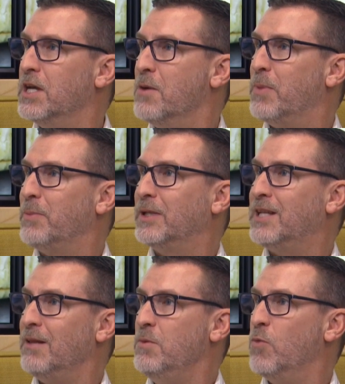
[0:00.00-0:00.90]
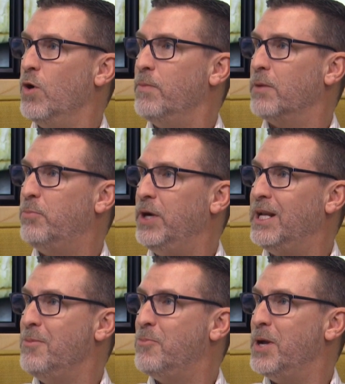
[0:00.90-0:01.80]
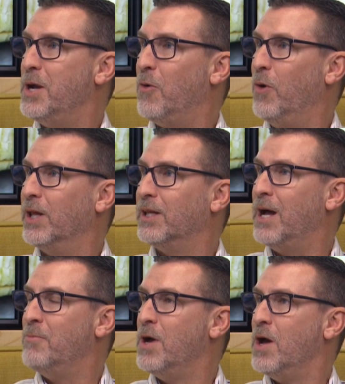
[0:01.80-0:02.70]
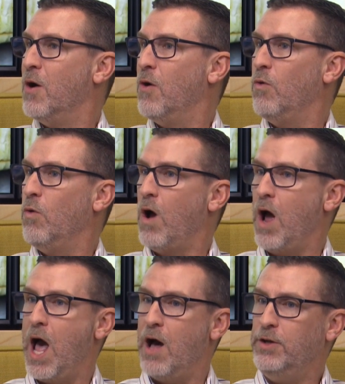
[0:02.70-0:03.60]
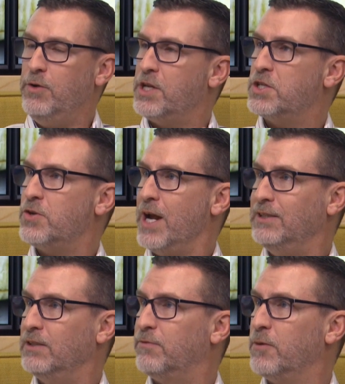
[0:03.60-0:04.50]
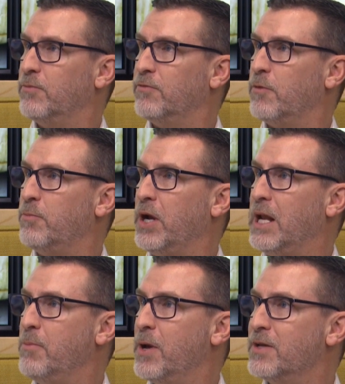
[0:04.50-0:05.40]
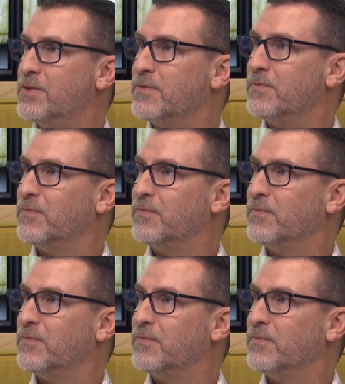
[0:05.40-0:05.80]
But tell me more about prickly pear oil. How do you extract it from prickly pears?